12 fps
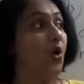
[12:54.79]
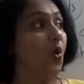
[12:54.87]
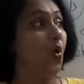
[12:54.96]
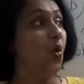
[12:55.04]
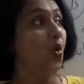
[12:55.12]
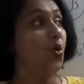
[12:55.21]

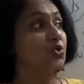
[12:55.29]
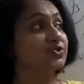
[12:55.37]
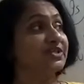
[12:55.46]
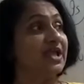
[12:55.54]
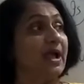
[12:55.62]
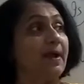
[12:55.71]
whose
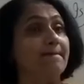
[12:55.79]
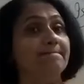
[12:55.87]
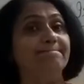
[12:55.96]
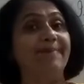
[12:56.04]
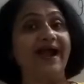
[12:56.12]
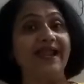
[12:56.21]

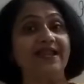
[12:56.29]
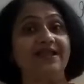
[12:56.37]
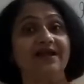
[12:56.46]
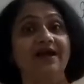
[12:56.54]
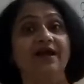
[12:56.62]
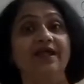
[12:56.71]
bike
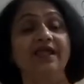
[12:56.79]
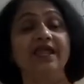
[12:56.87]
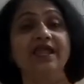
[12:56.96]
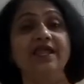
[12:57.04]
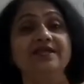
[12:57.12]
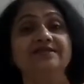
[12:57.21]

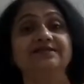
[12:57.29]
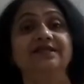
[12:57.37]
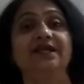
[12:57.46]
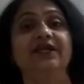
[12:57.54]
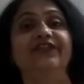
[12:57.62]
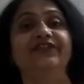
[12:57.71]
is
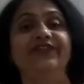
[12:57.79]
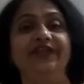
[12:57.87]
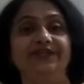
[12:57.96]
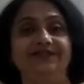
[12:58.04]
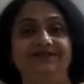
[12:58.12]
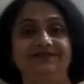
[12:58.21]

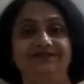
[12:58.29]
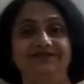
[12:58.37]
this.